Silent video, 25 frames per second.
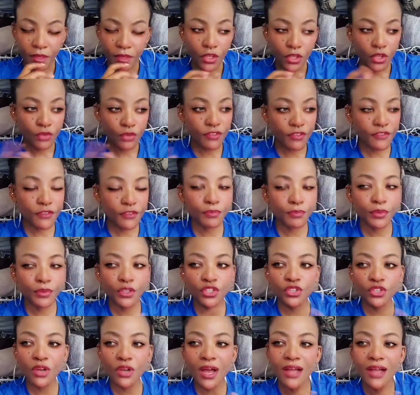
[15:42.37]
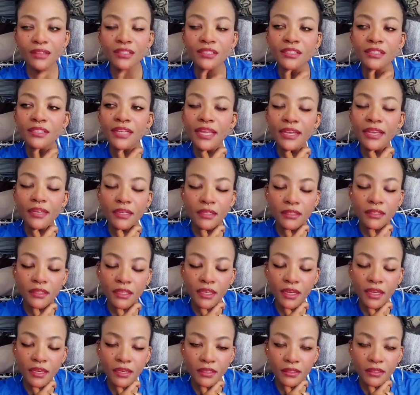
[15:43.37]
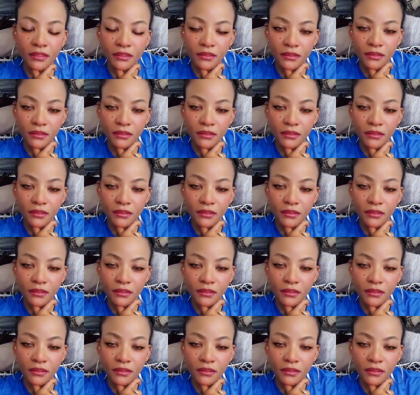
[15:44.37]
You've even put your halter neck there.